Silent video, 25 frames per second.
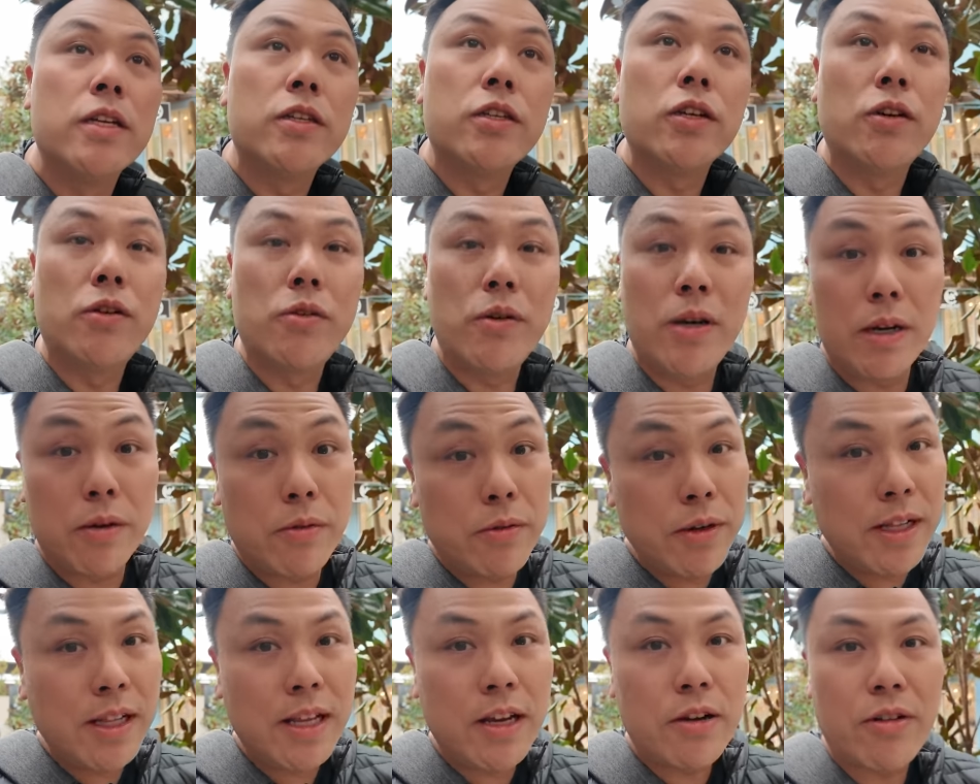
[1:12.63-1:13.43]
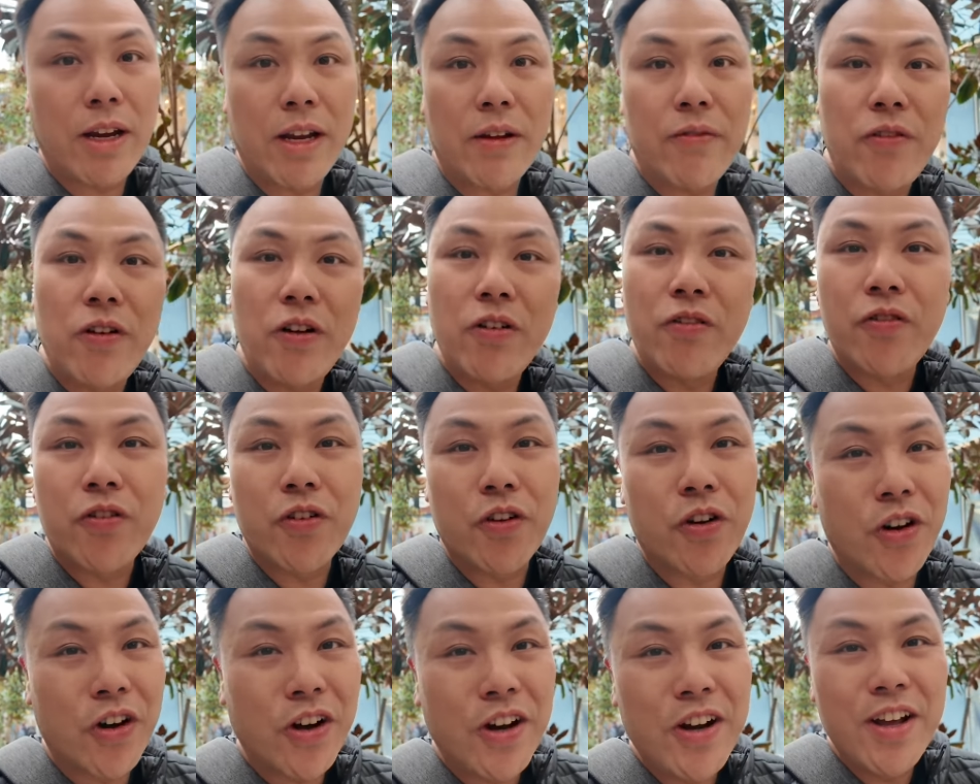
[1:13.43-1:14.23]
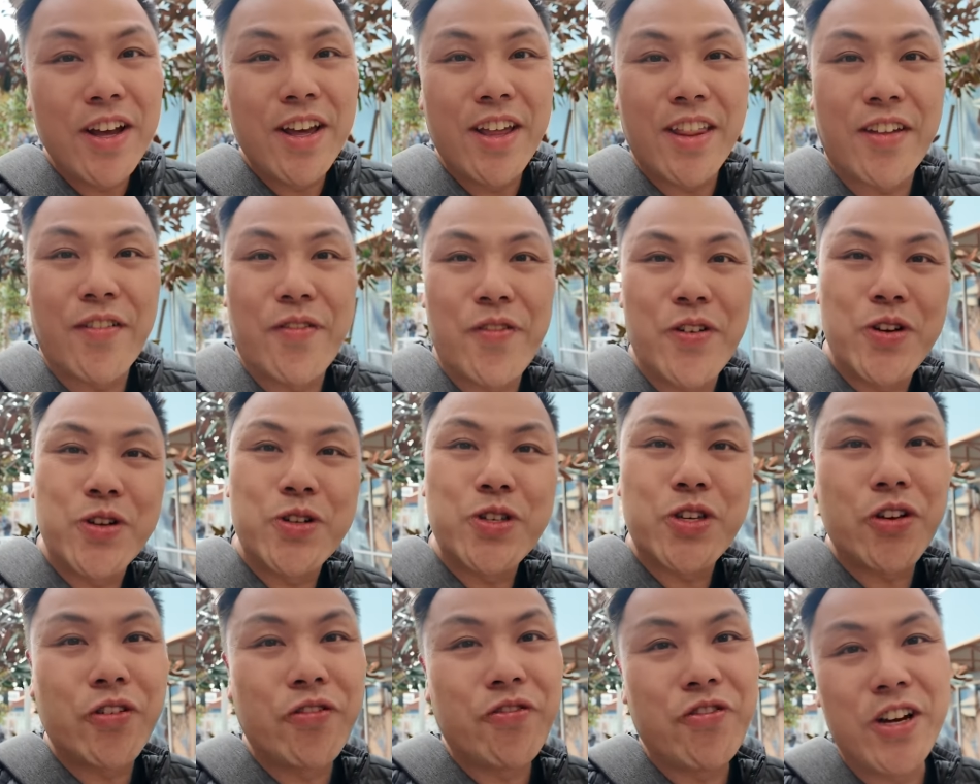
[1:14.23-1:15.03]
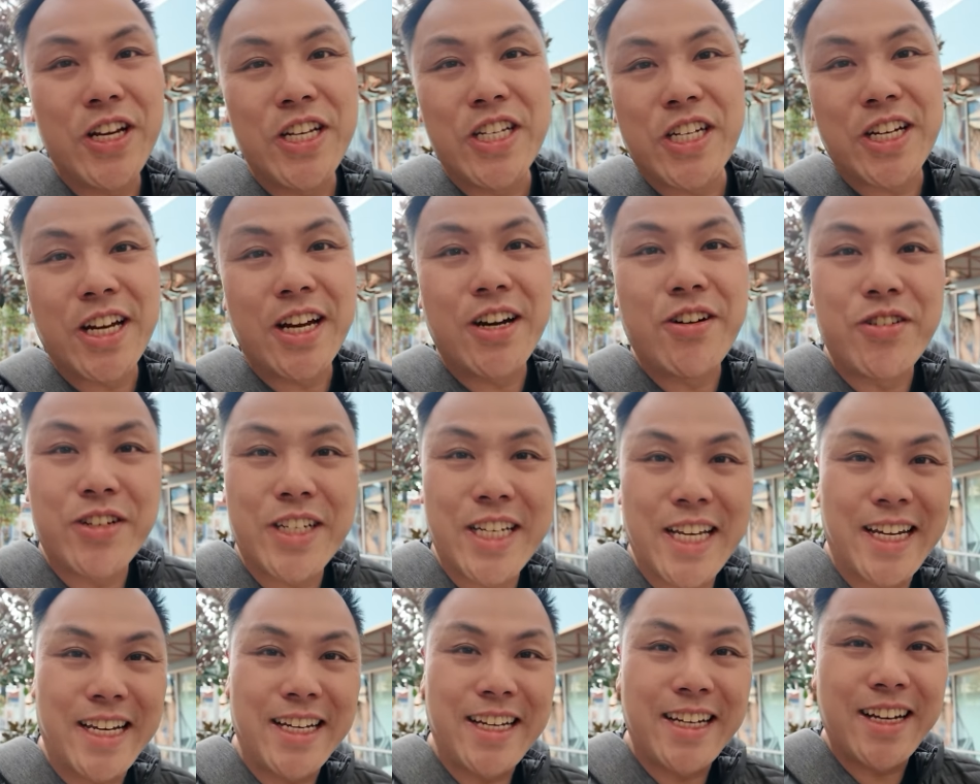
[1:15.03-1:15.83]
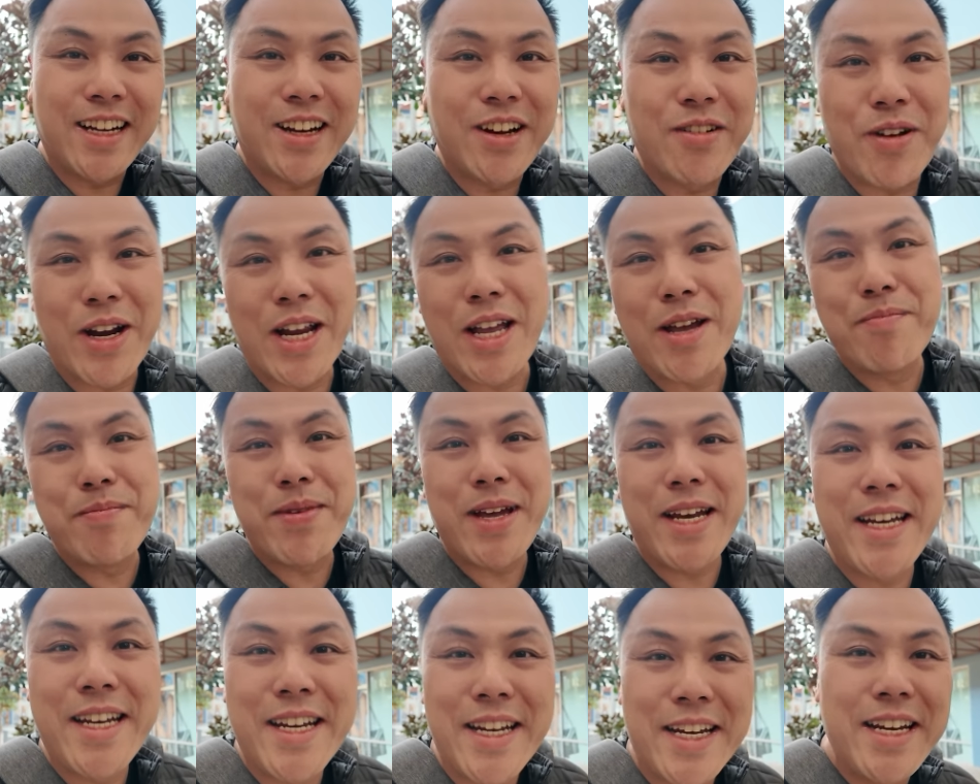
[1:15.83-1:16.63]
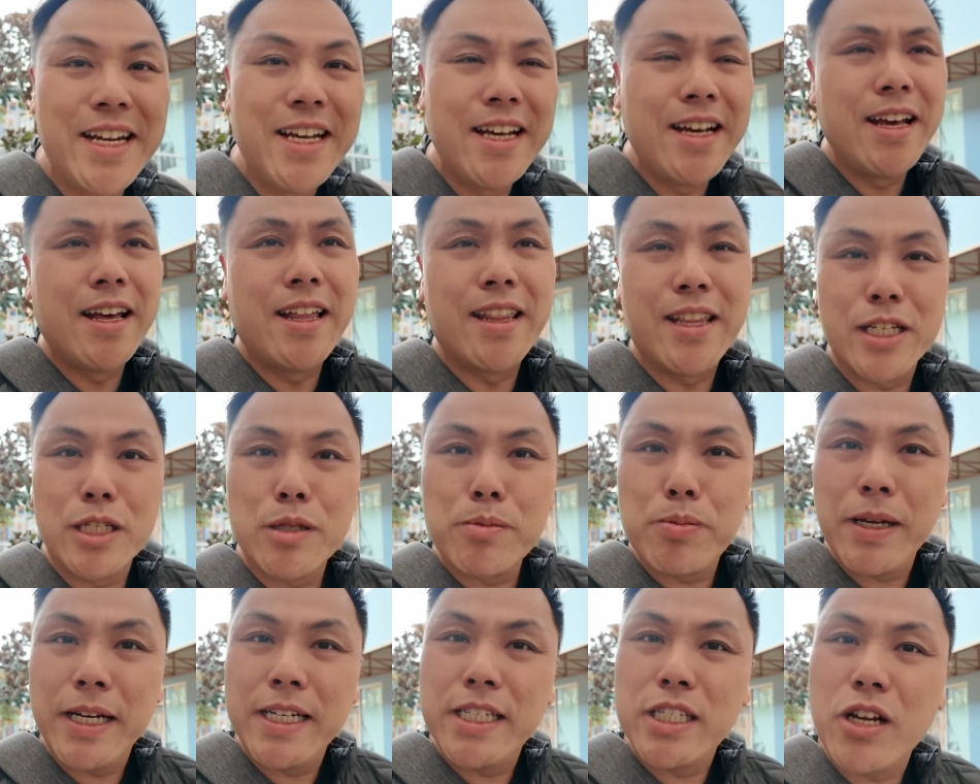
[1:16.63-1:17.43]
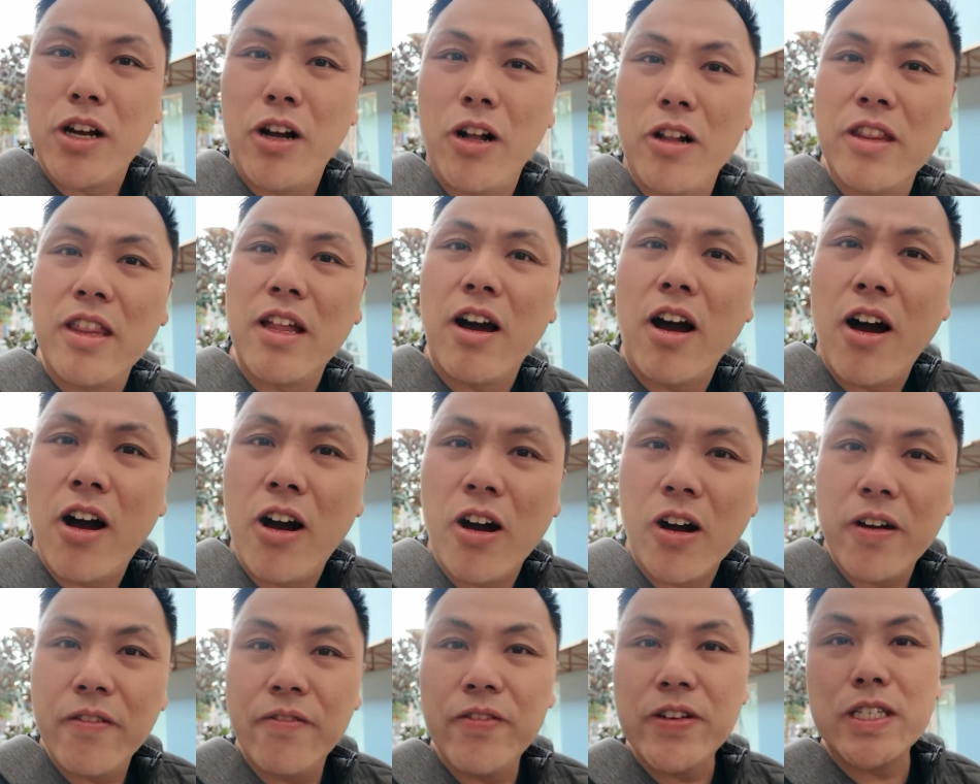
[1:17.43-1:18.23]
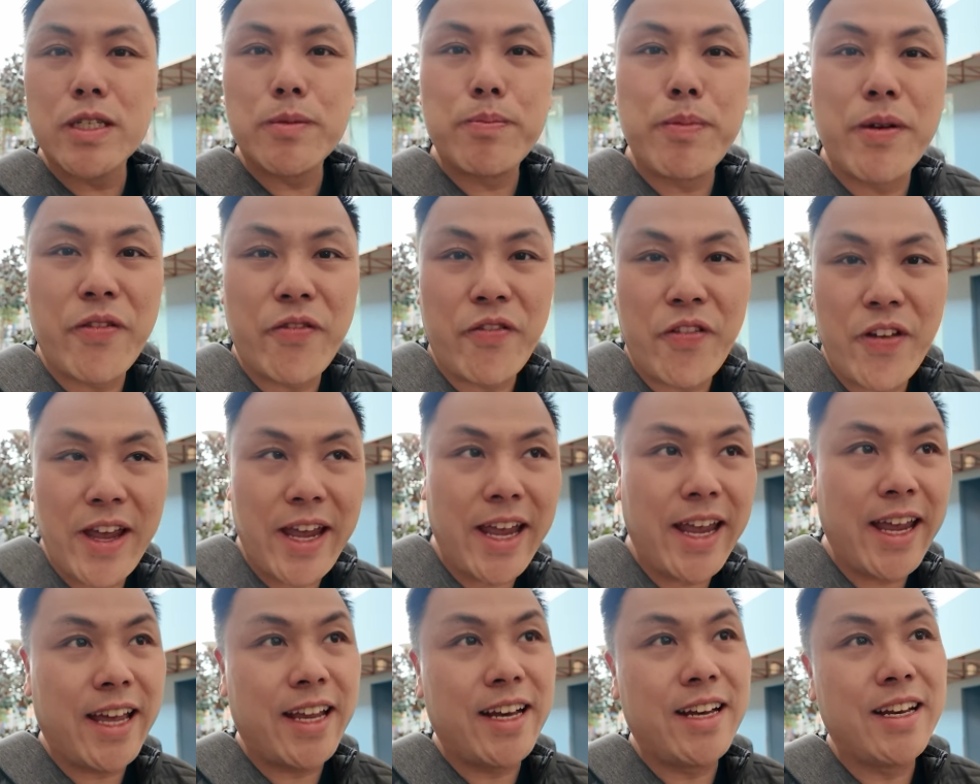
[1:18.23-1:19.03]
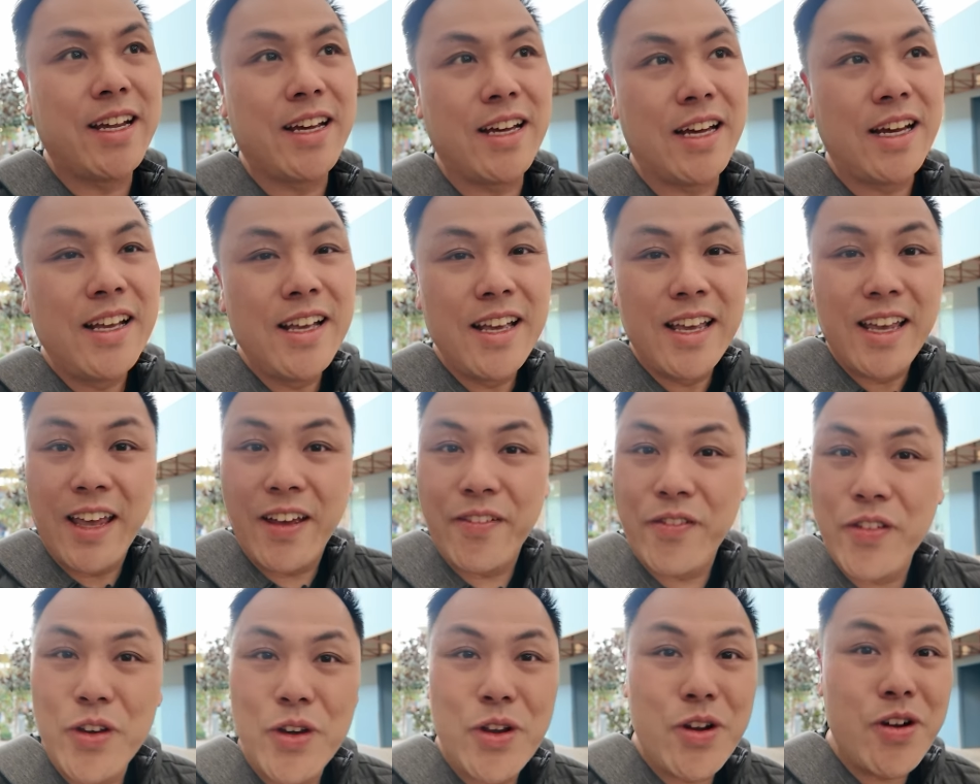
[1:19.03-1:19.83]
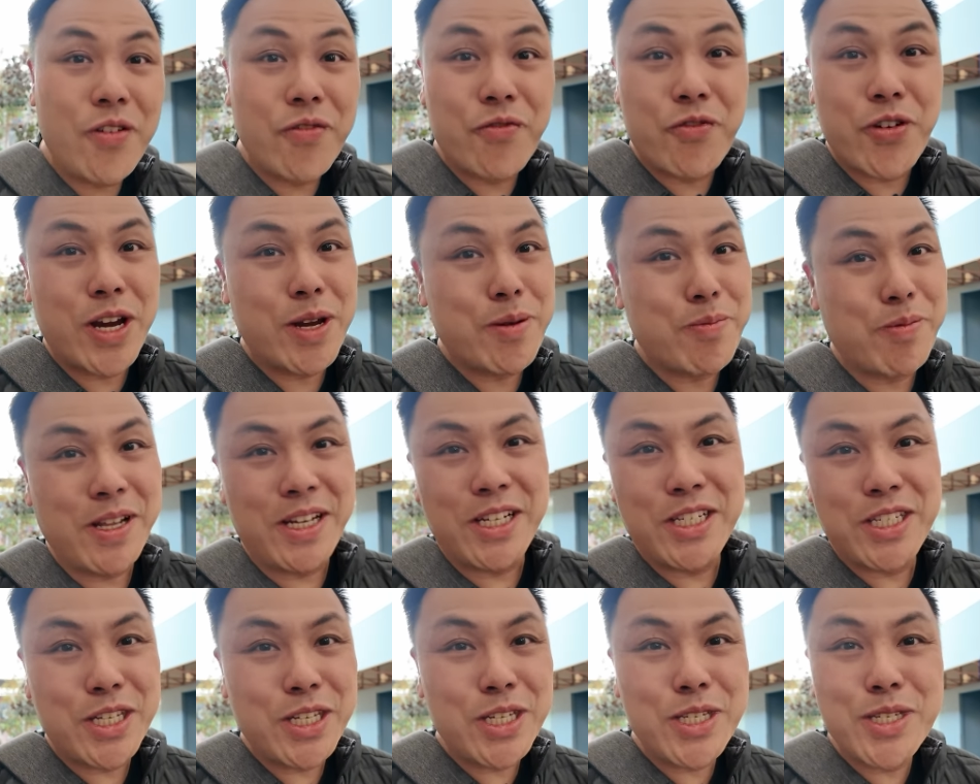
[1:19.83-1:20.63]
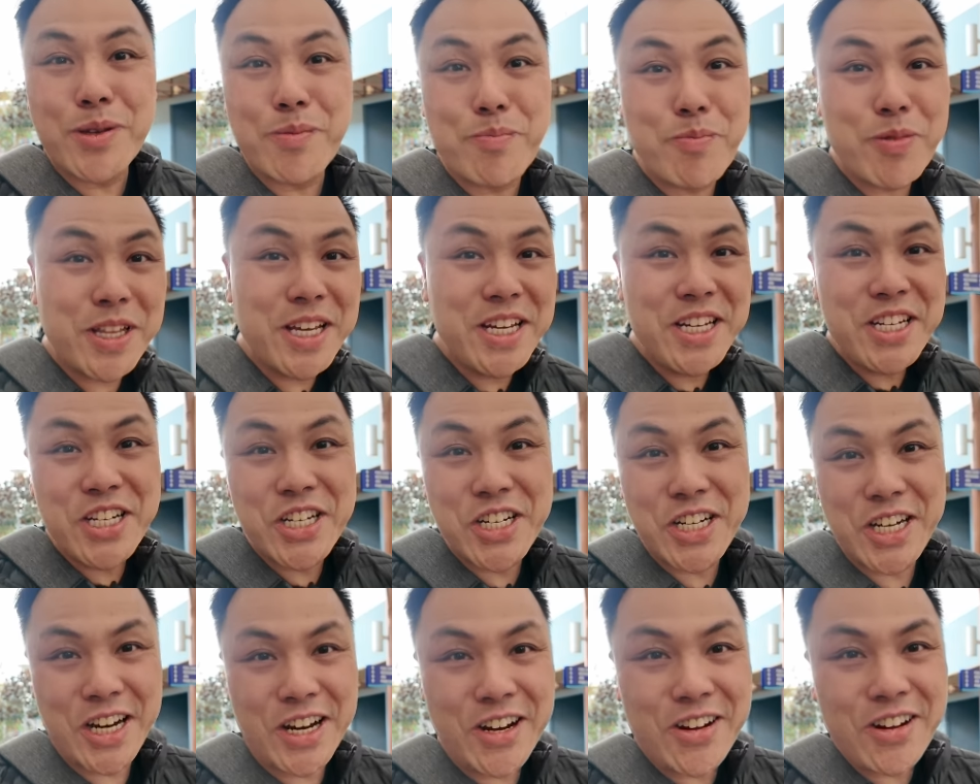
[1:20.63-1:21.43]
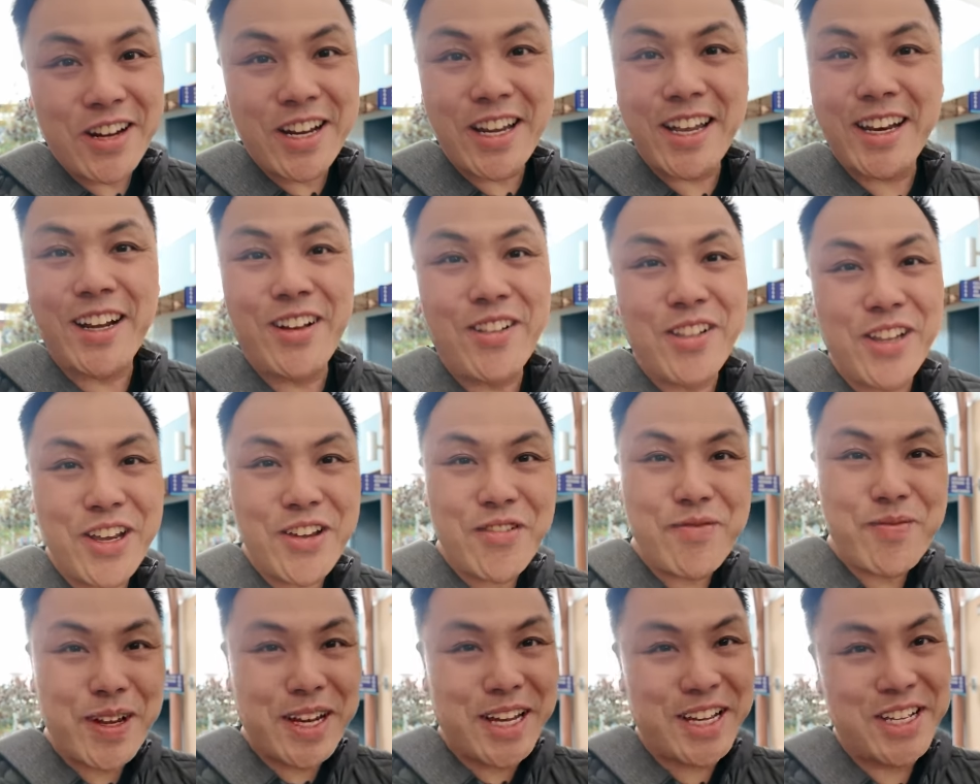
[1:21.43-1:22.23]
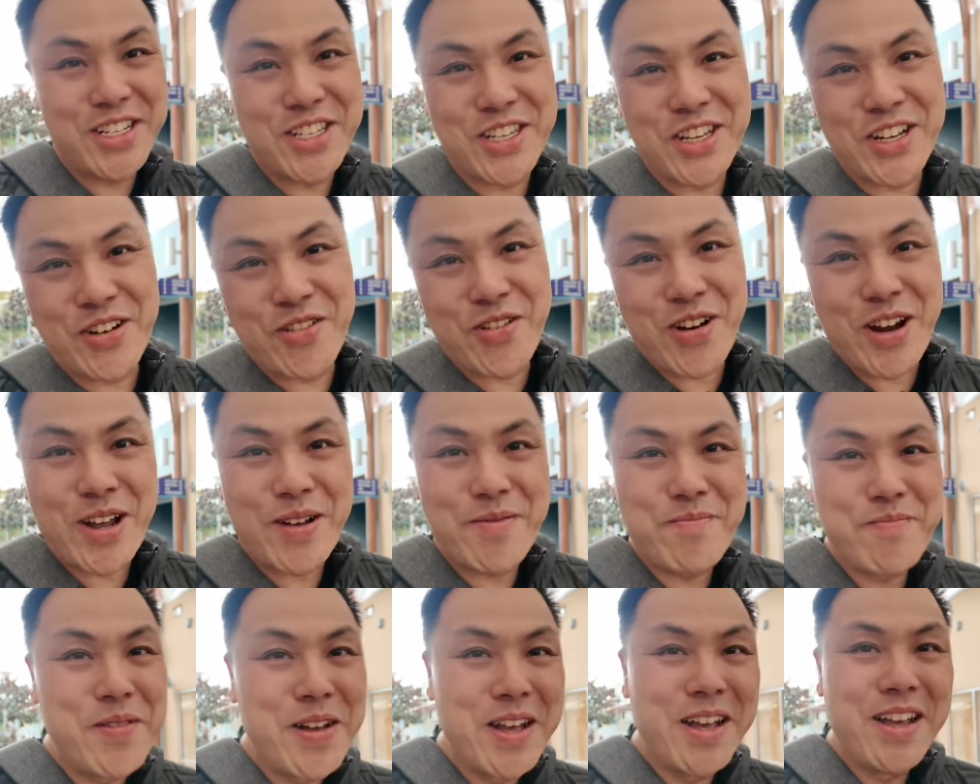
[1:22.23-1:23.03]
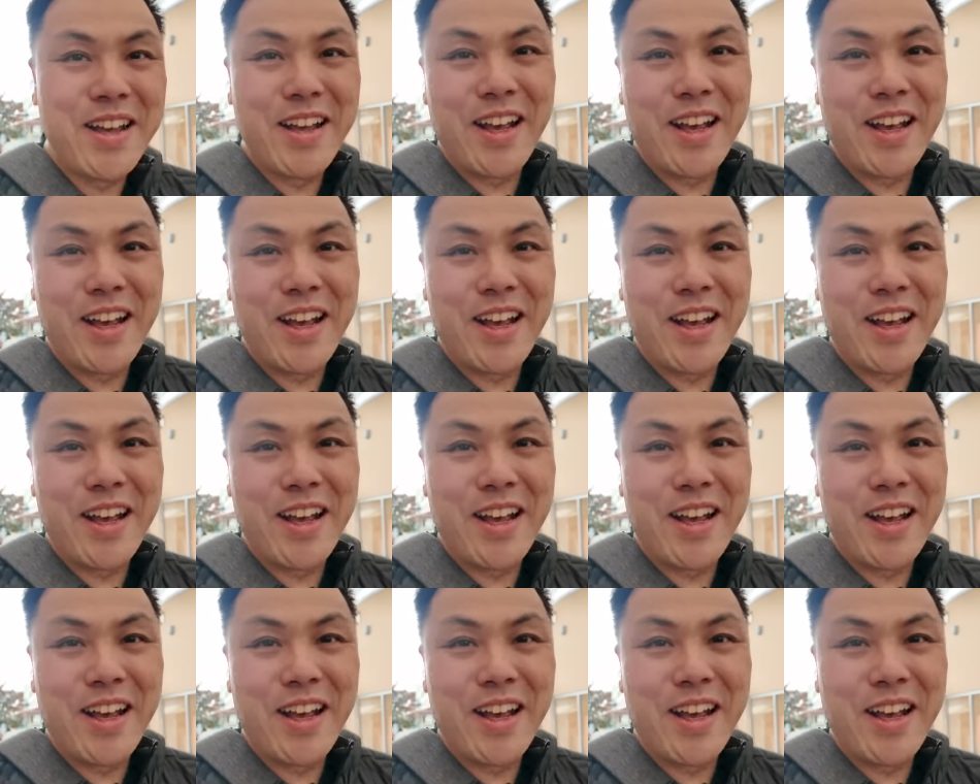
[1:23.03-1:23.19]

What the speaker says: So really grateful for the folks who've reached out and recommended this place called the Harvest Buffet. And if you know of great places, please share, and I'll leave my Instagram